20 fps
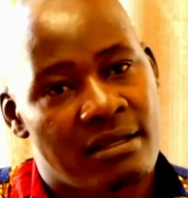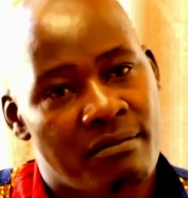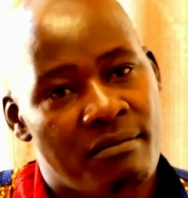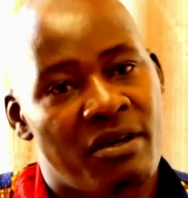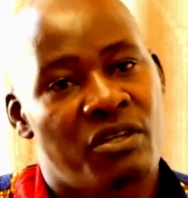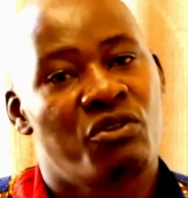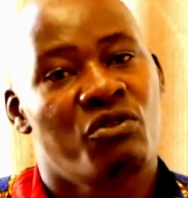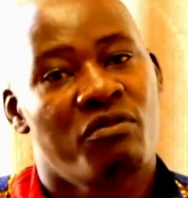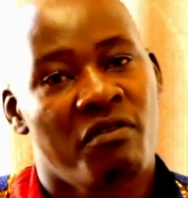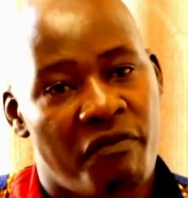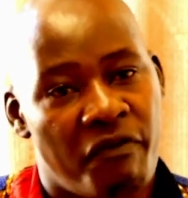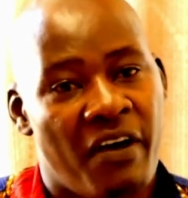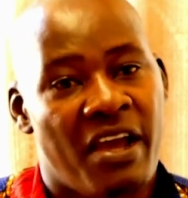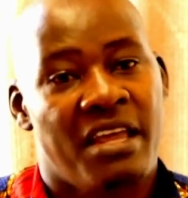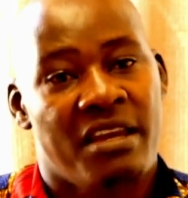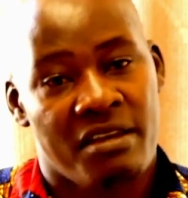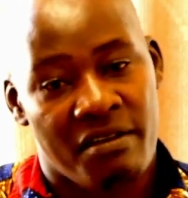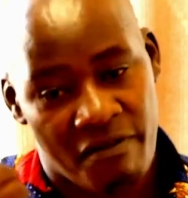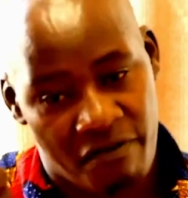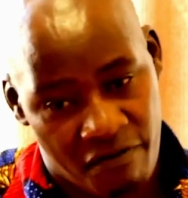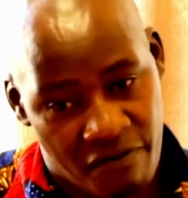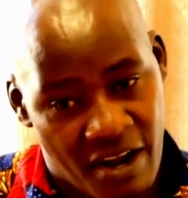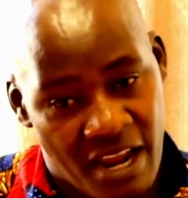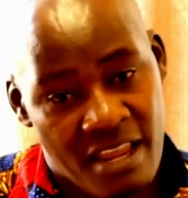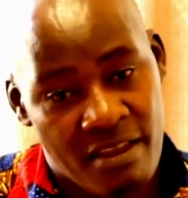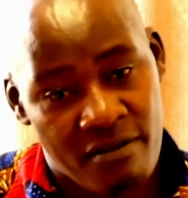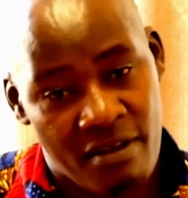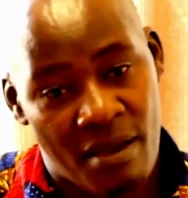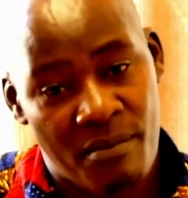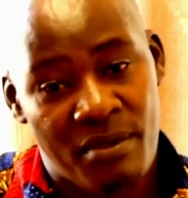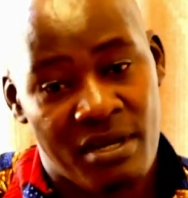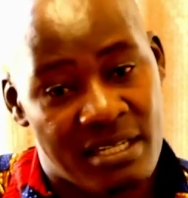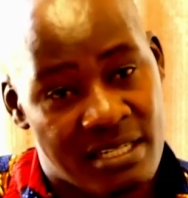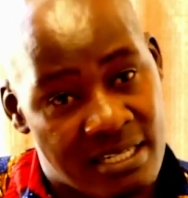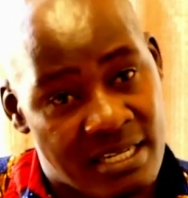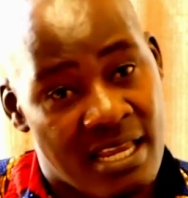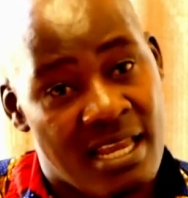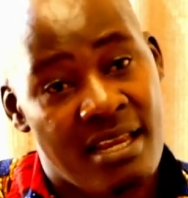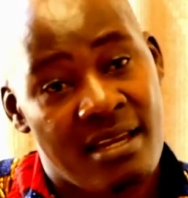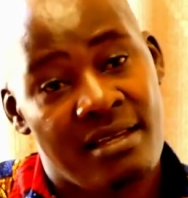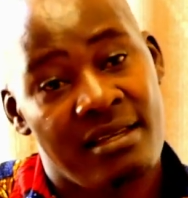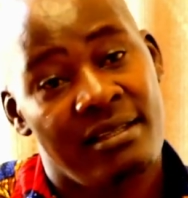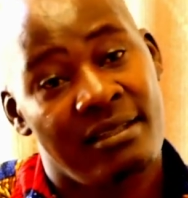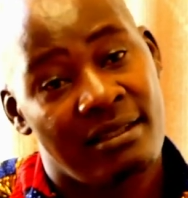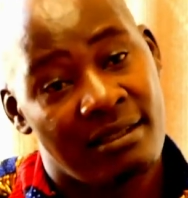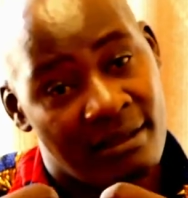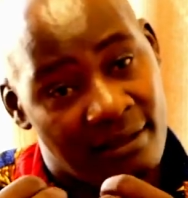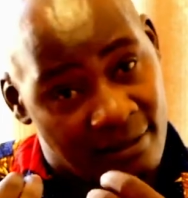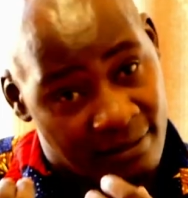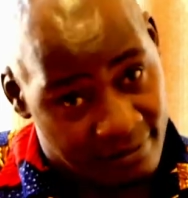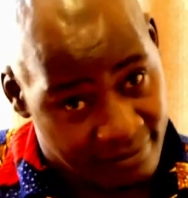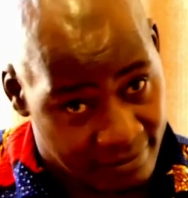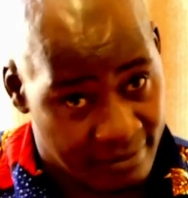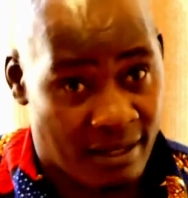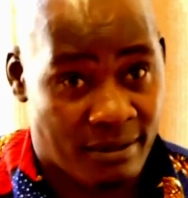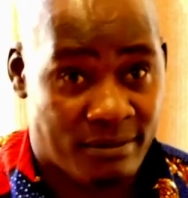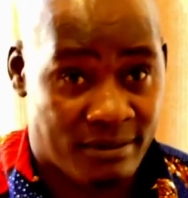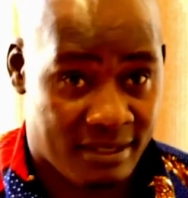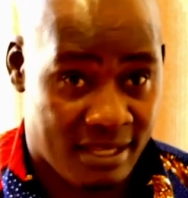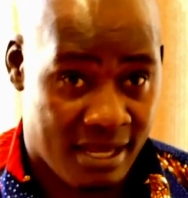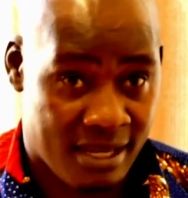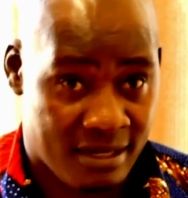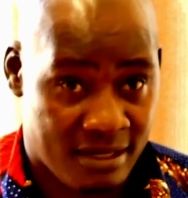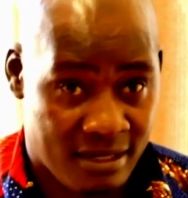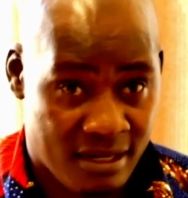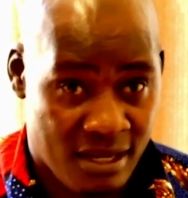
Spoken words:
But you'll find 10,000.